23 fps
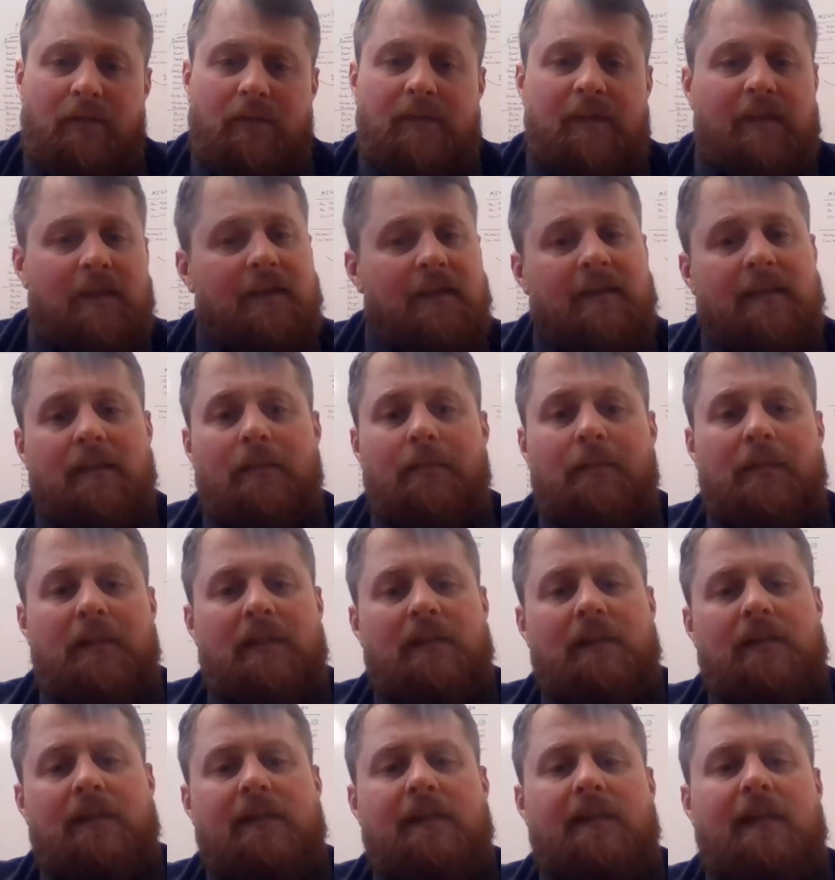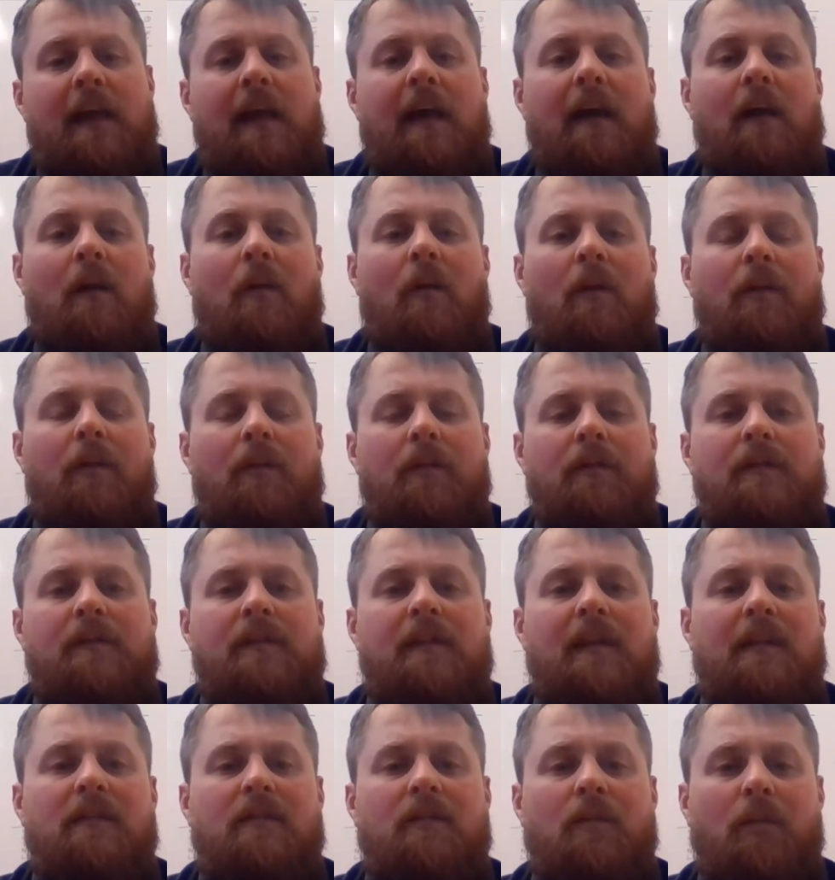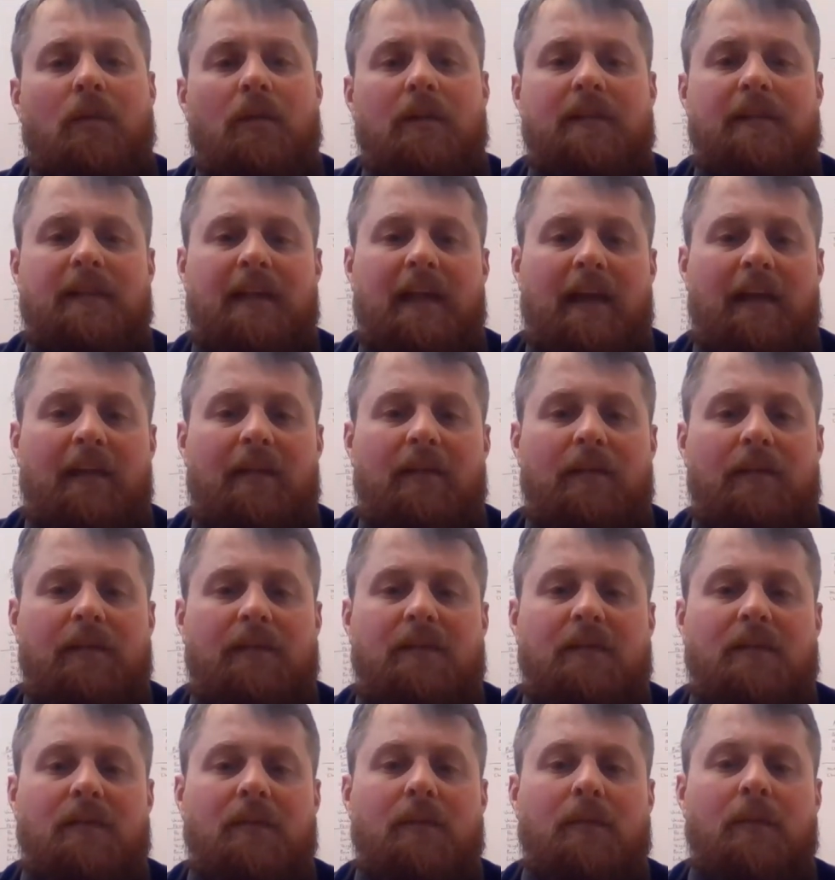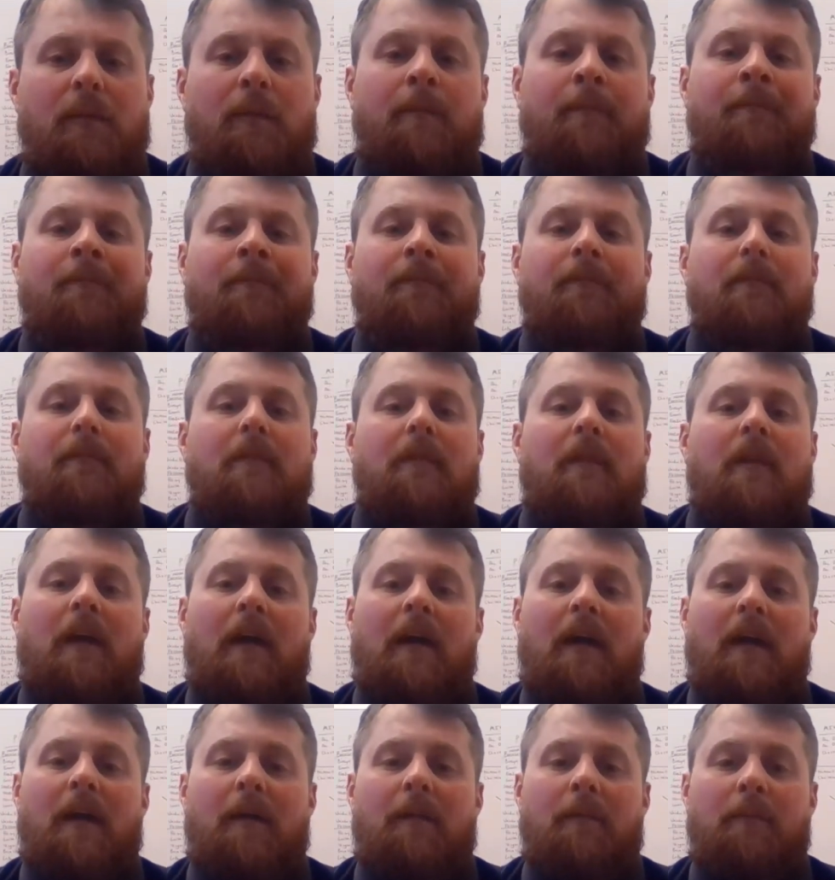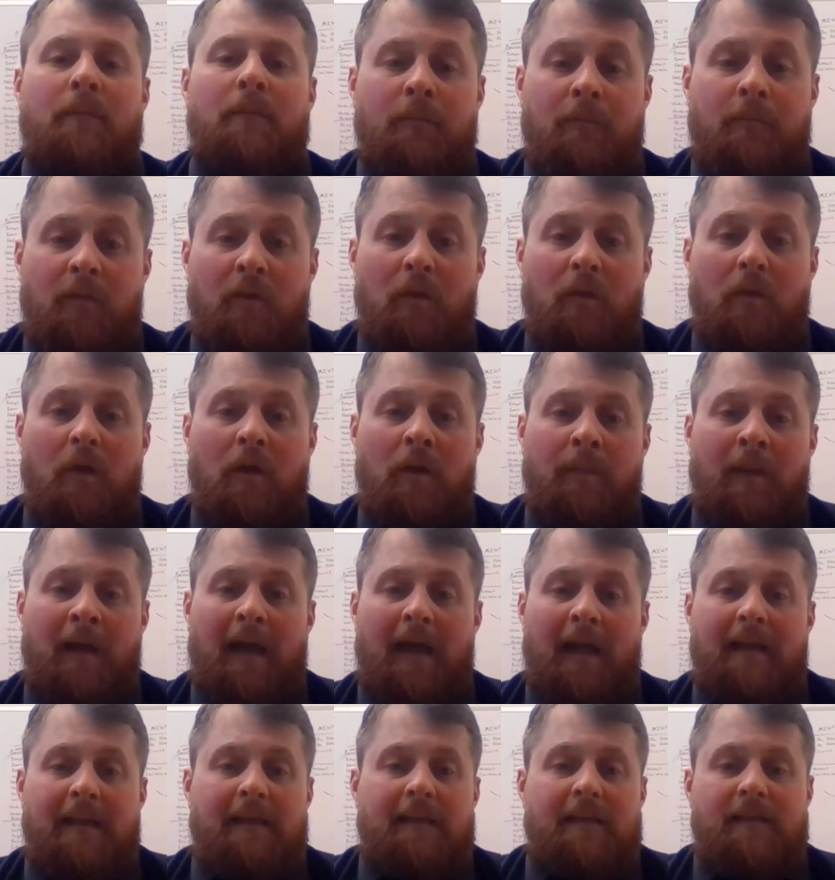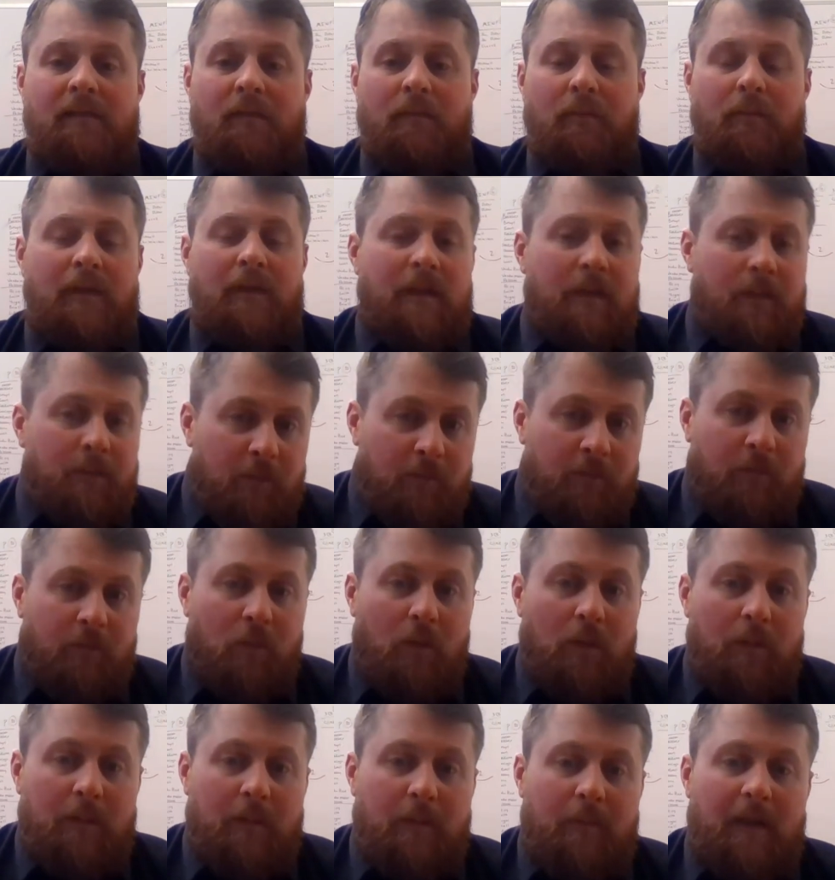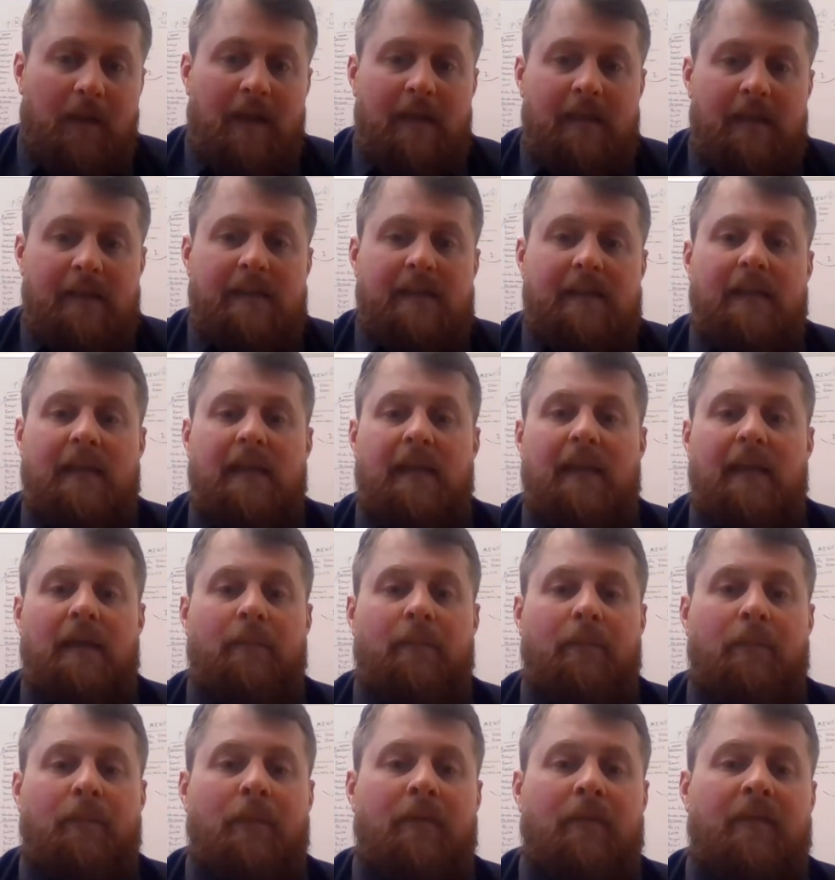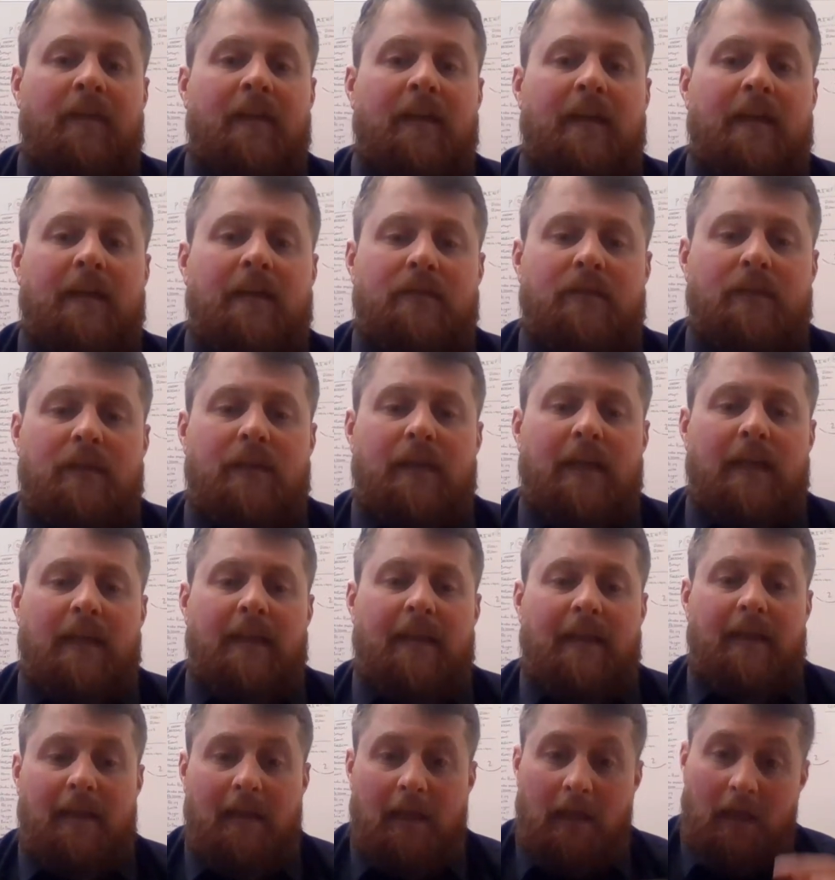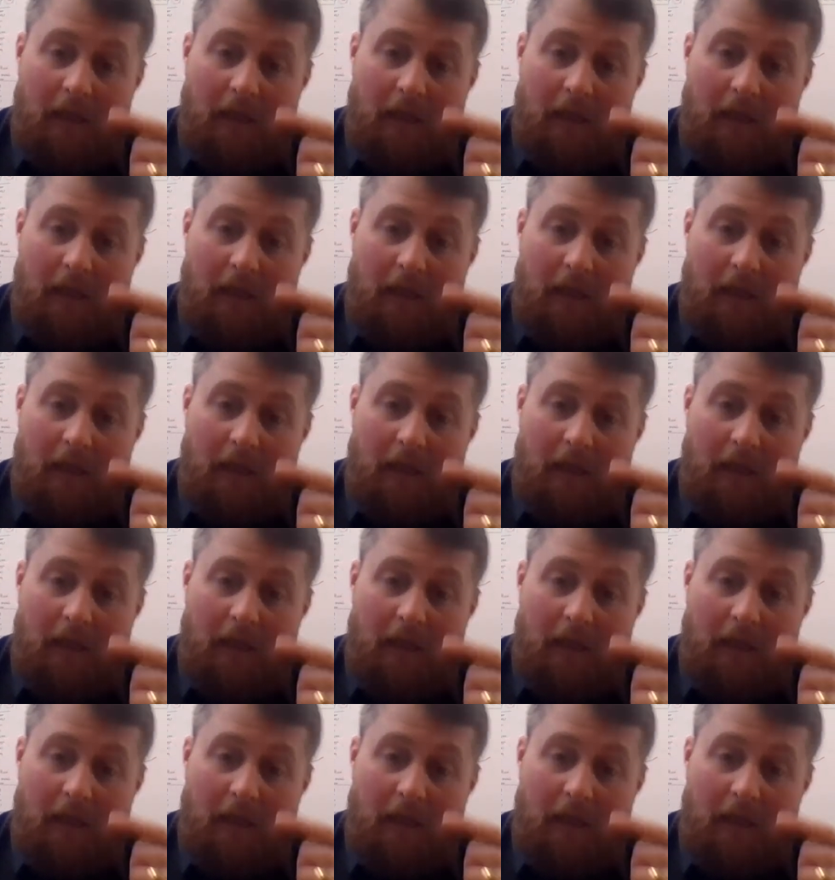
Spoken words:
system, and just how all those things work together to fuel our bodies so we can perform the best and prevent injury. I think